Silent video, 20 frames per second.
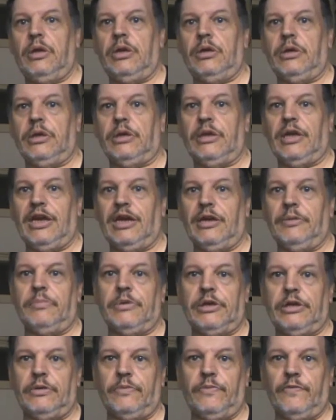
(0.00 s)
and
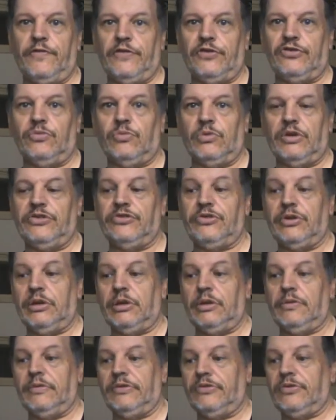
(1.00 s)
aluminium fishing weights than
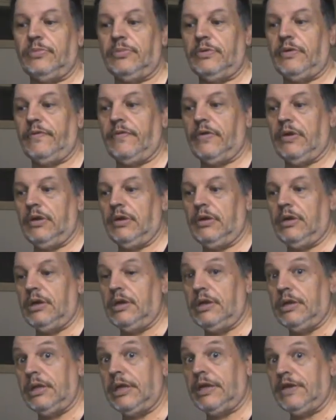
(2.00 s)
there is with
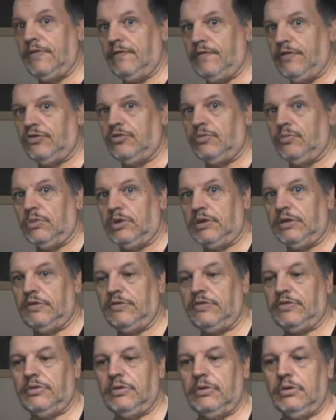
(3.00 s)
lead fishing
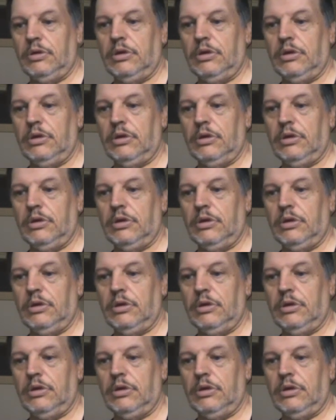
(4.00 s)
weights.